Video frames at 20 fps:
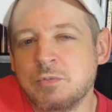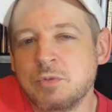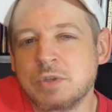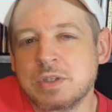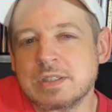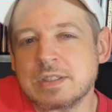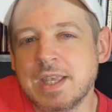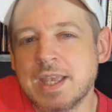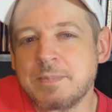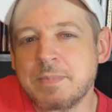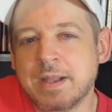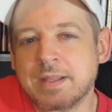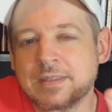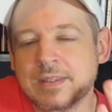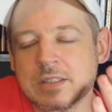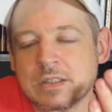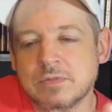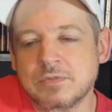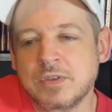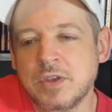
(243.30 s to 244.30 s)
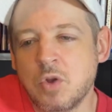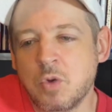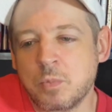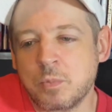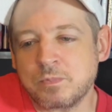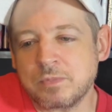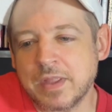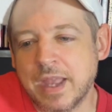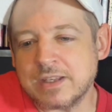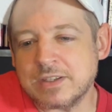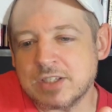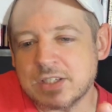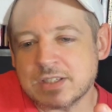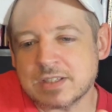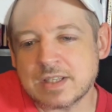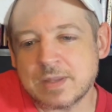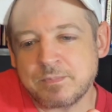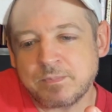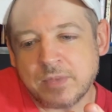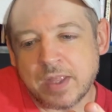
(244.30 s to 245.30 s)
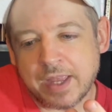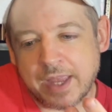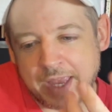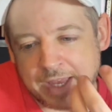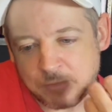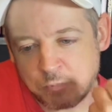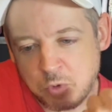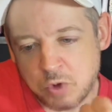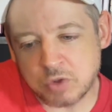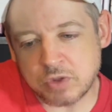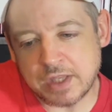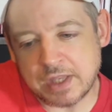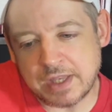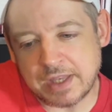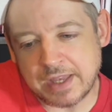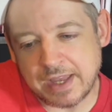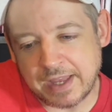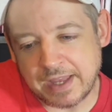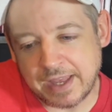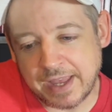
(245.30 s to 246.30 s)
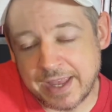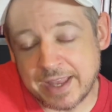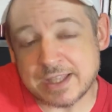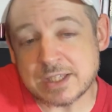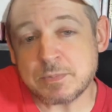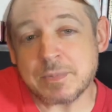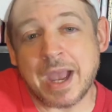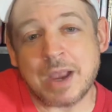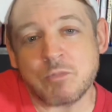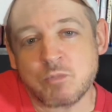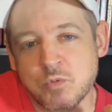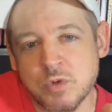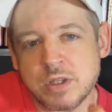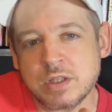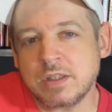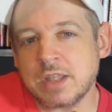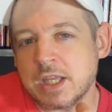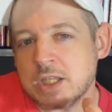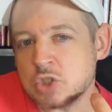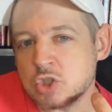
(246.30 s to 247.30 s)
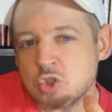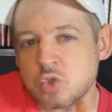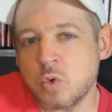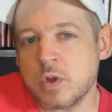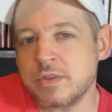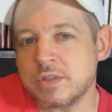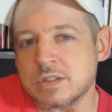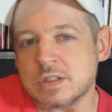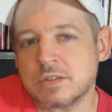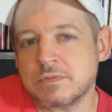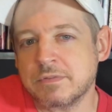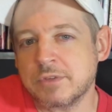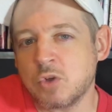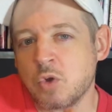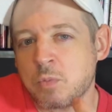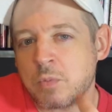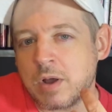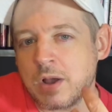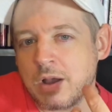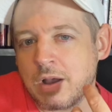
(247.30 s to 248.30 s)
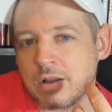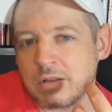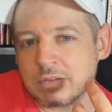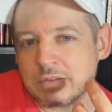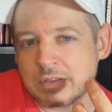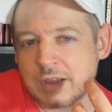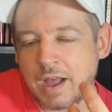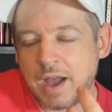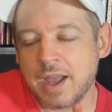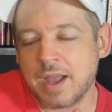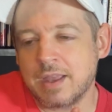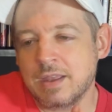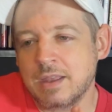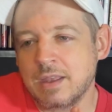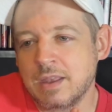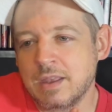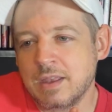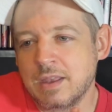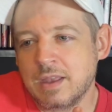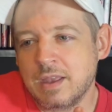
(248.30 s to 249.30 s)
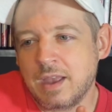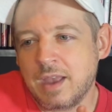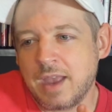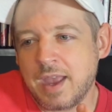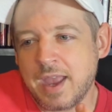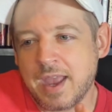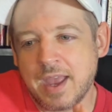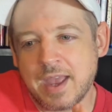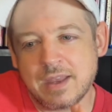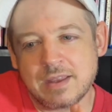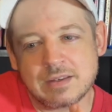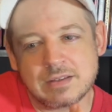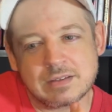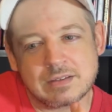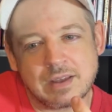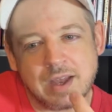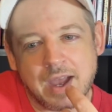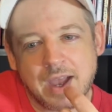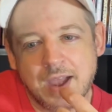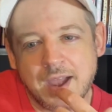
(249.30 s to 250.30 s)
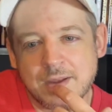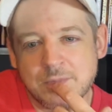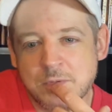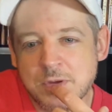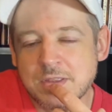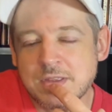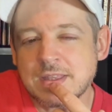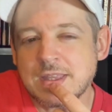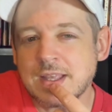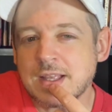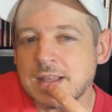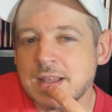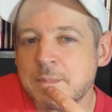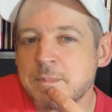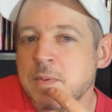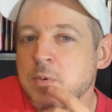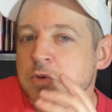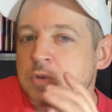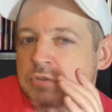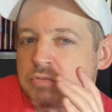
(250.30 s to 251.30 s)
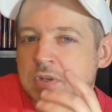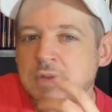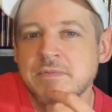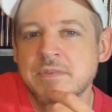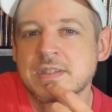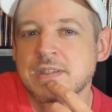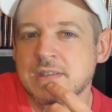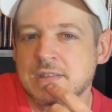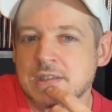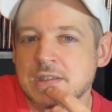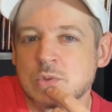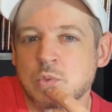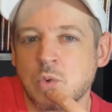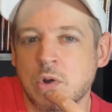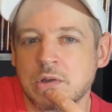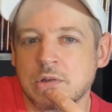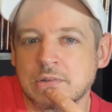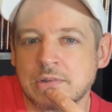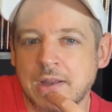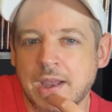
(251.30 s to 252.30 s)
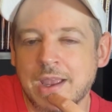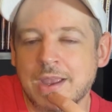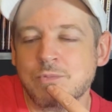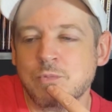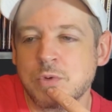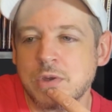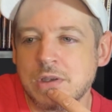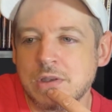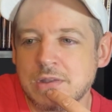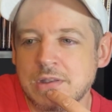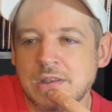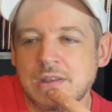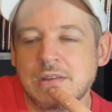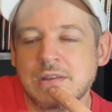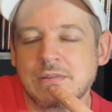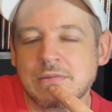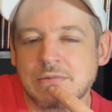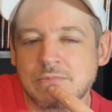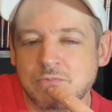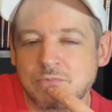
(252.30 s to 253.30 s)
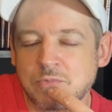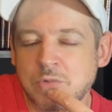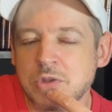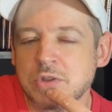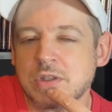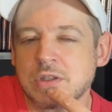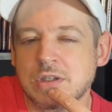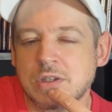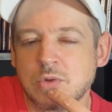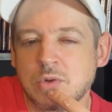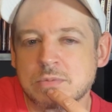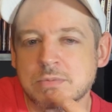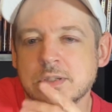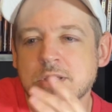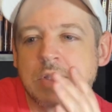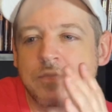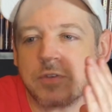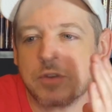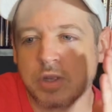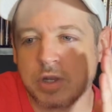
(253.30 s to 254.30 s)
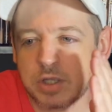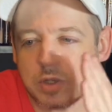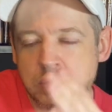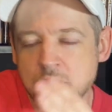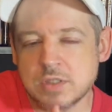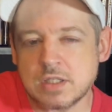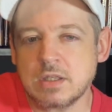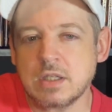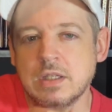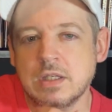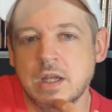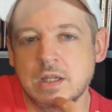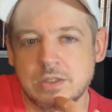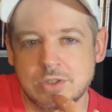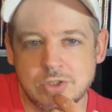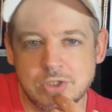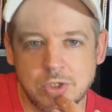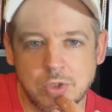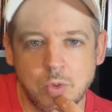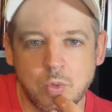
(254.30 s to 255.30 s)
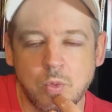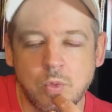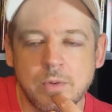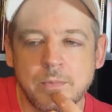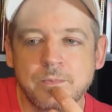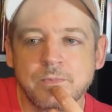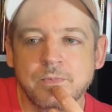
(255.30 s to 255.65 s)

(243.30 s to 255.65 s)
really say about this film. It just it really it hits me. I really enjoy this film a lot. And I really think a lot of people should revisit this one. I really, really do. Especially if you're going to go see The Nun 2,